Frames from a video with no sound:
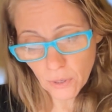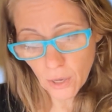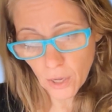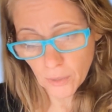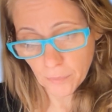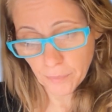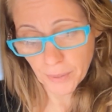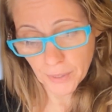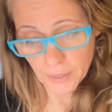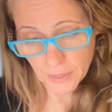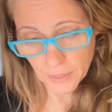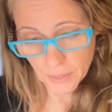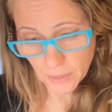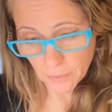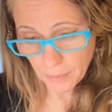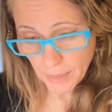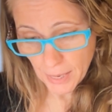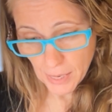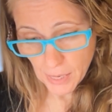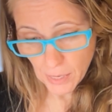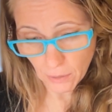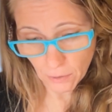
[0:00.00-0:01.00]
called
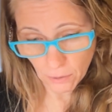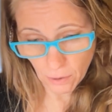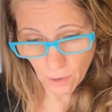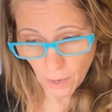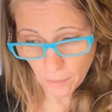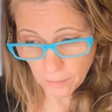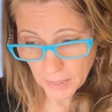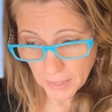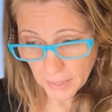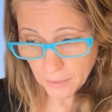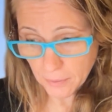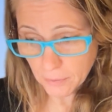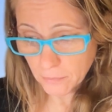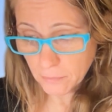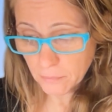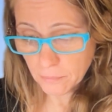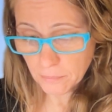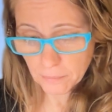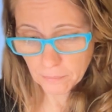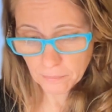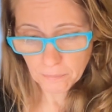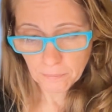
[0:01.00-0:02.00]
participating or common,
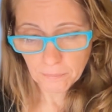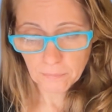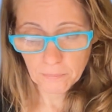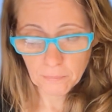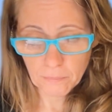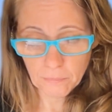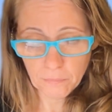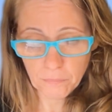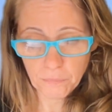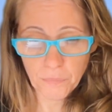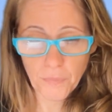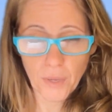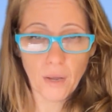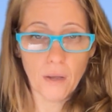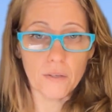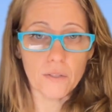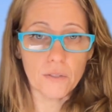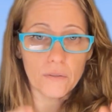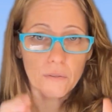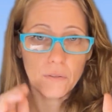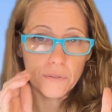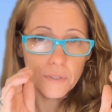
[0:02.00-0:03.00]

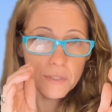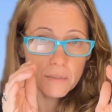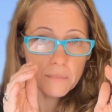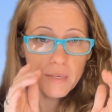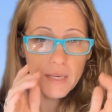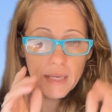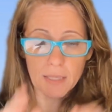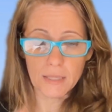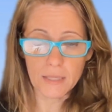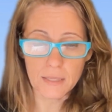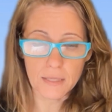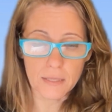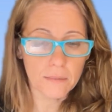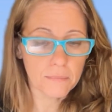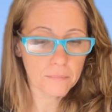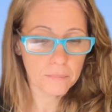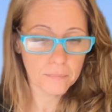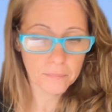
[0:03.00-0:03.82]
also known as mixed.